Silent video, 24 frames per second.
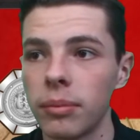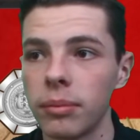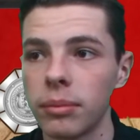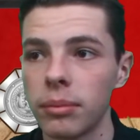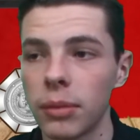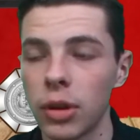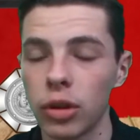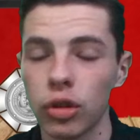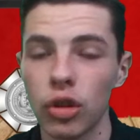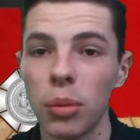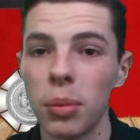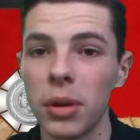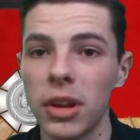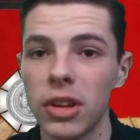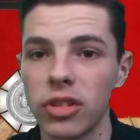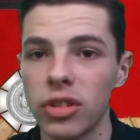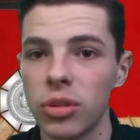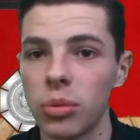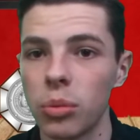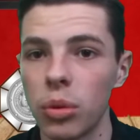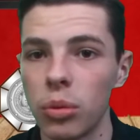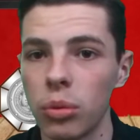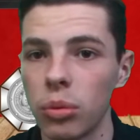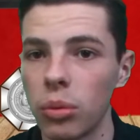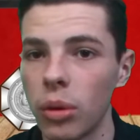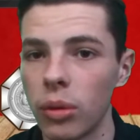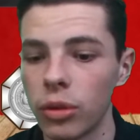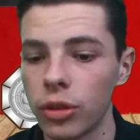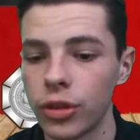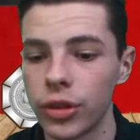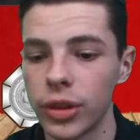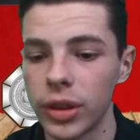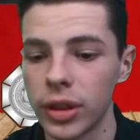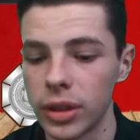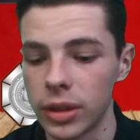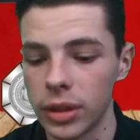my score prediction will
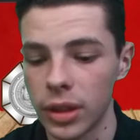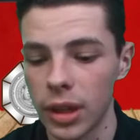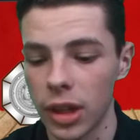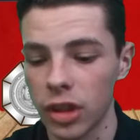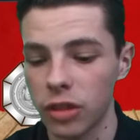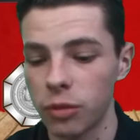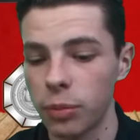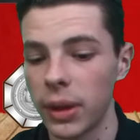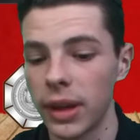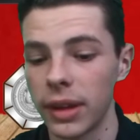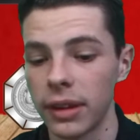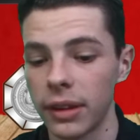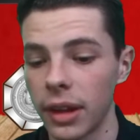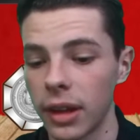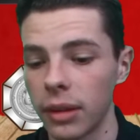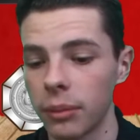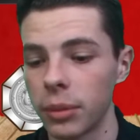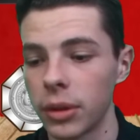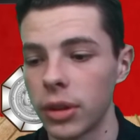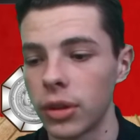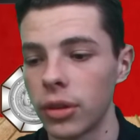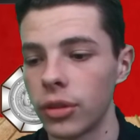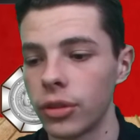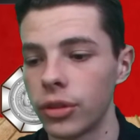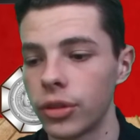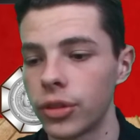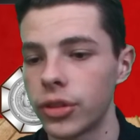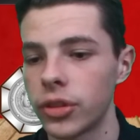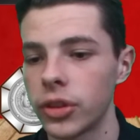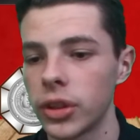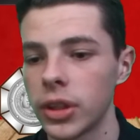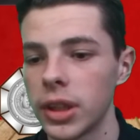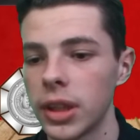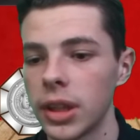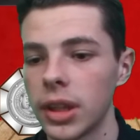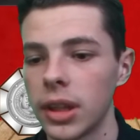obviously explain that, because
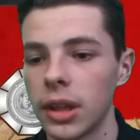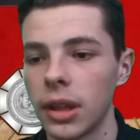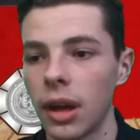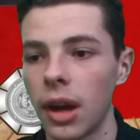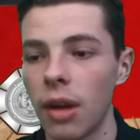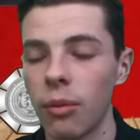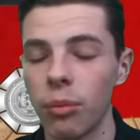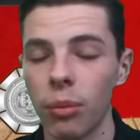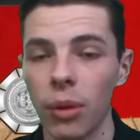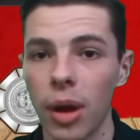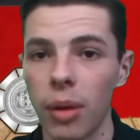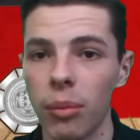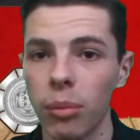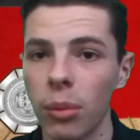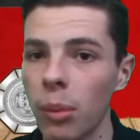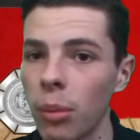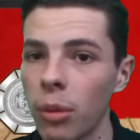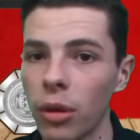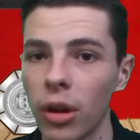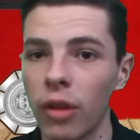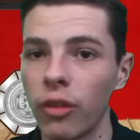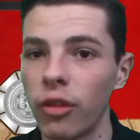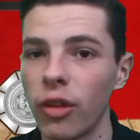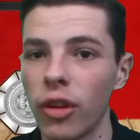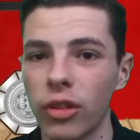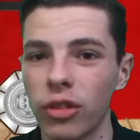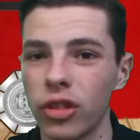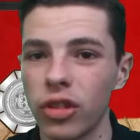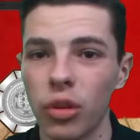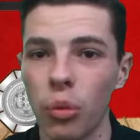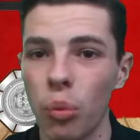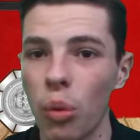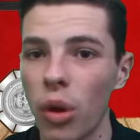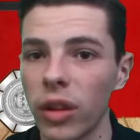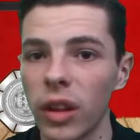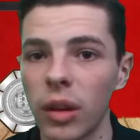I'm going to have just
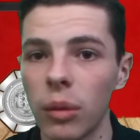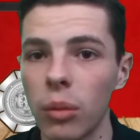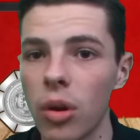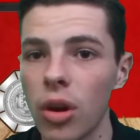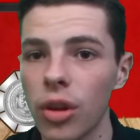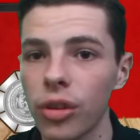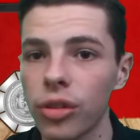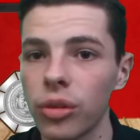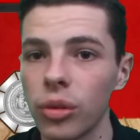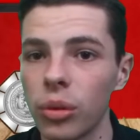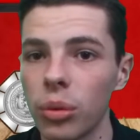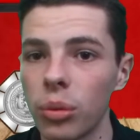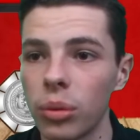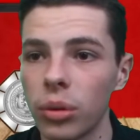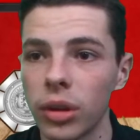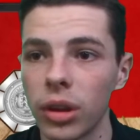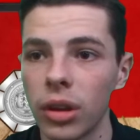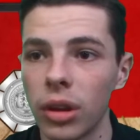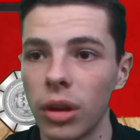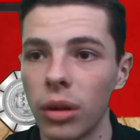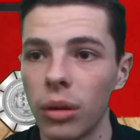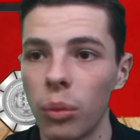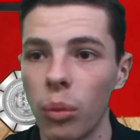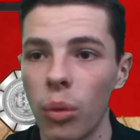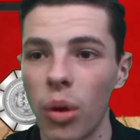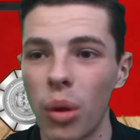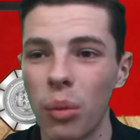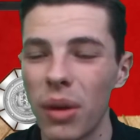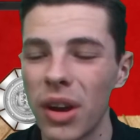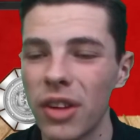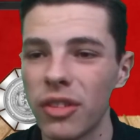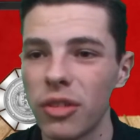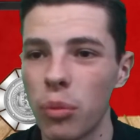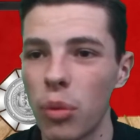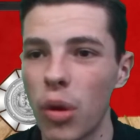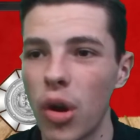a 1-0 Arsenal, you know,
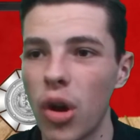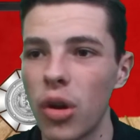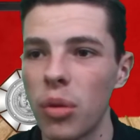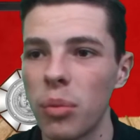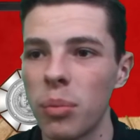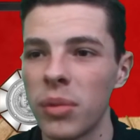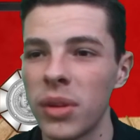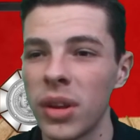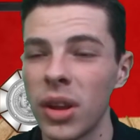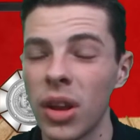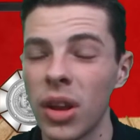away from home.